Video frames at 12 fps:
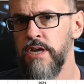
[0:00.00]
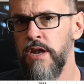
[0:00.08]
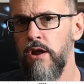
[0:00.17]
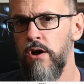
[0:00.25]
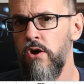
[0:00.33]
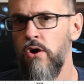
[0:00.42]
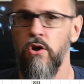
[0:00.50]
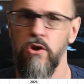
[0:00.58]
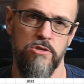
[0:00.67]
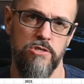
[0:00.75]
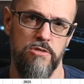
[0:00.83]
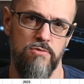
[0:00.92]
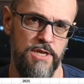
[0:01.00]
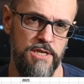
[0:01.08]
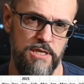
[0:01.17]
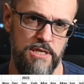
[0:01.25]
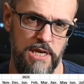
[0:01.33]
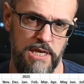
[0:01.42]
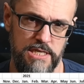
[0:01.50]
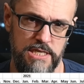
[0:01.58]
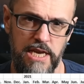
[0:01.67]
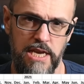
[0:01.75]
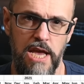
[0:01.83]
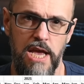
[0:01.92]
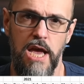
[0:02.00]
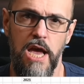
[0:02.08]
in August 2019,